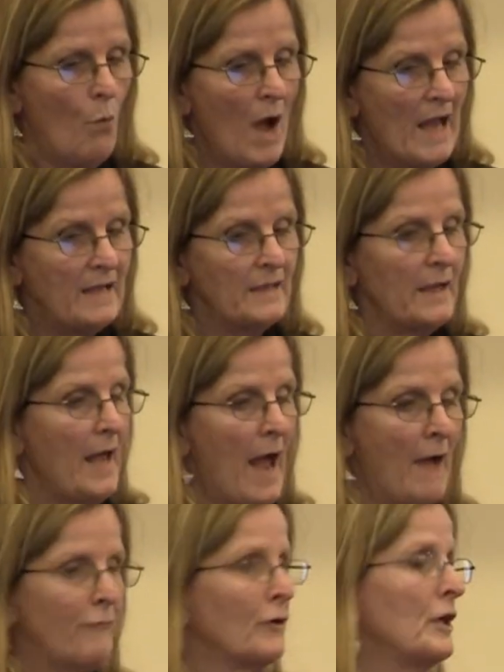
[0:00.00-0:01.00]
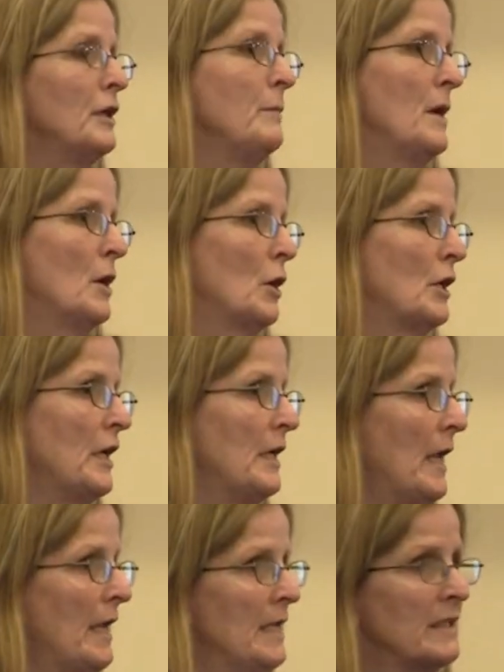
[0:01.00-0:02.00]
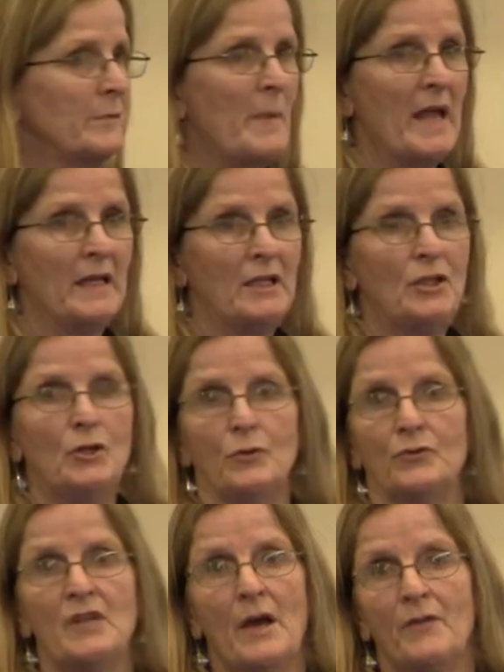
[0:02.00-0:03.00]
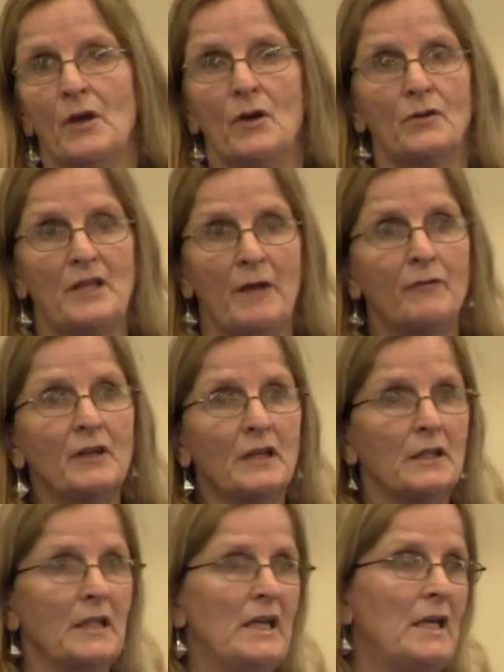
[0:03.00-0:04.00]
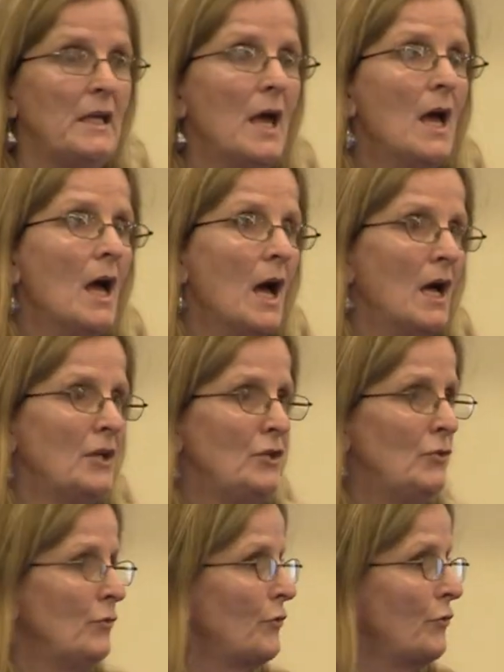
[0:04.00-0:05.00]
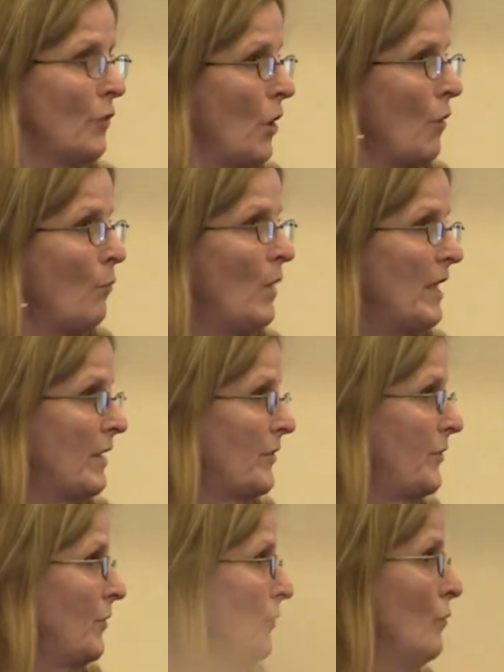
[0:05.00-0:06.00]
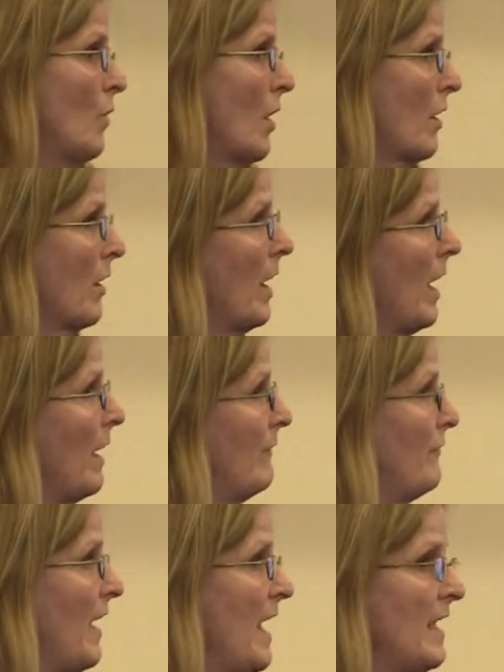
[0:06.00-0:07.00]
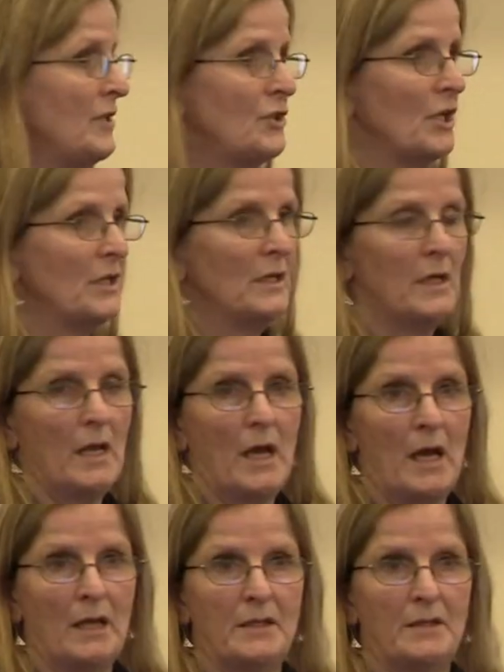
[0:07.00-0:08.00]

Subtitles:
white, African American, and Hispanic youth. Now there are definitely youth who are Asian